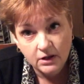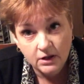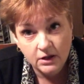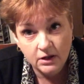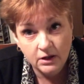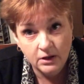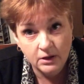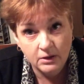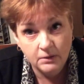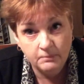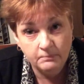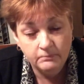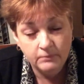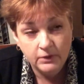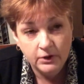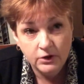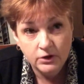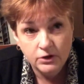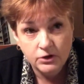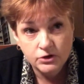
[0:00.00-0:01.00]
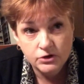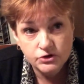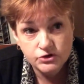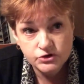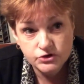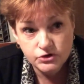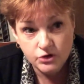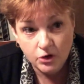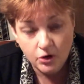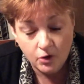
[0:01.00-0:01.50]
Um,
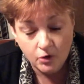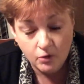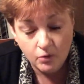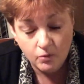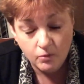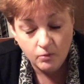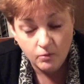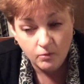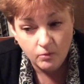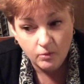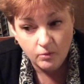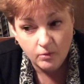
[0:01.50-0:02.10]
so